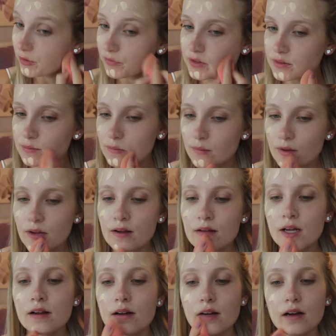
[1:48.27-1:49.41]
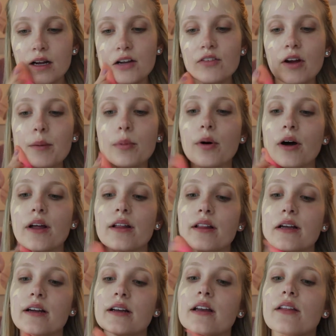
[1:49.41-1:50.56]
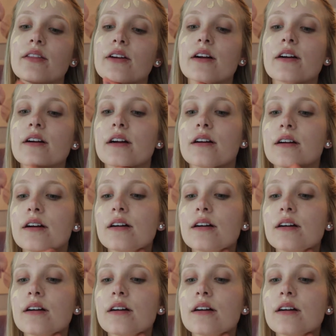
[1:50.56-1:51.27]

if I put like another